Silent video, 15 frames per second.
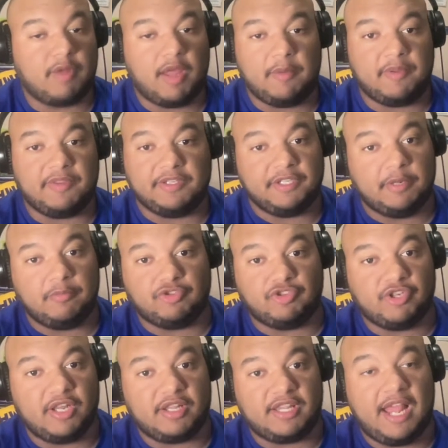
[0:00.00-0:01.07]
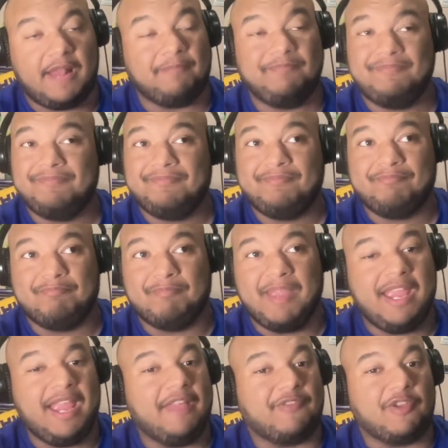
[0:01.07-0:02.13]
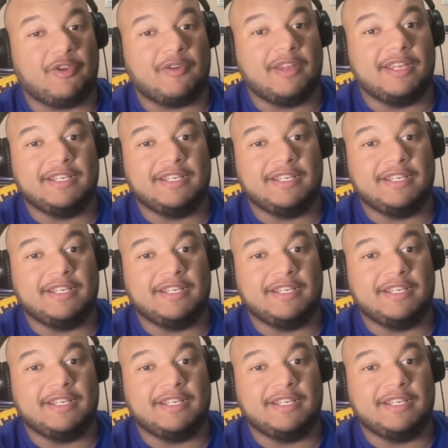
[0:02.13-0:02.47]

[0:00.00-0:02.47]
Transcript: Probably to double check that. If there